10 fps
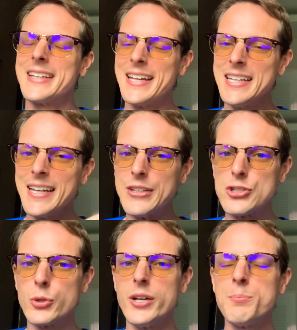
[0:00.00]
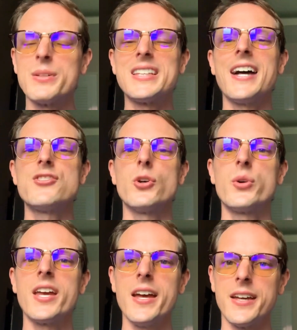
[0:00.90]
getting into it, but that's
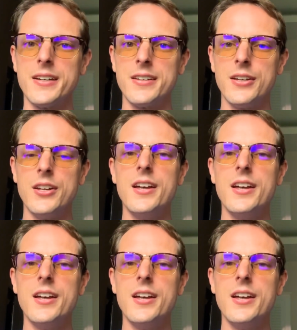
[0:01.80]
okay.